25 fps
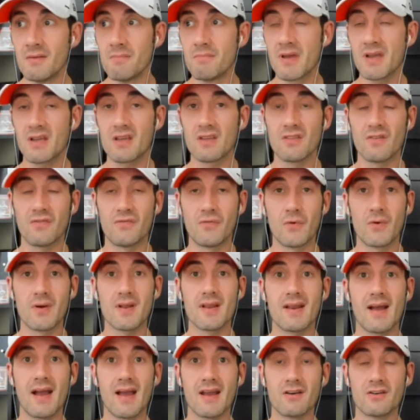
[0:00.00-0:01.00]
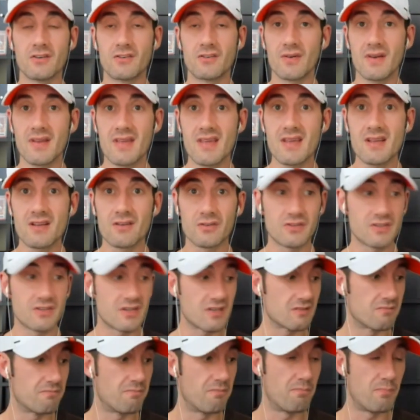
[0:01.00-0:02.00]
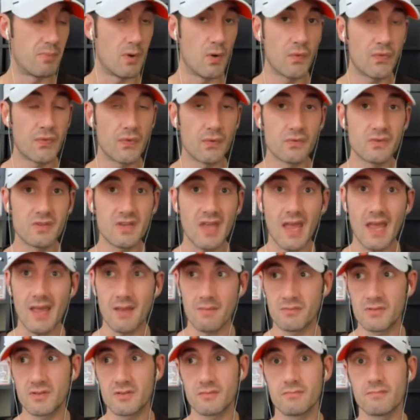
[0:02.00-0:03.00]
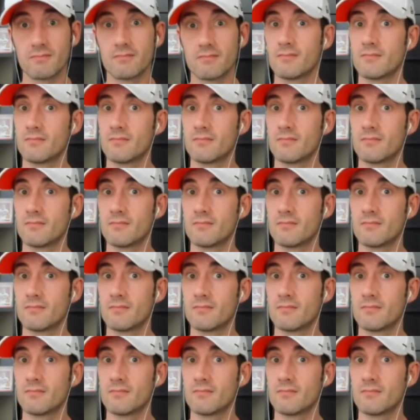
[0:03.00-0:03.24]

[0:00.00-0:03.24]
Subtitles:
picking the 49ers or Eagles, because both those games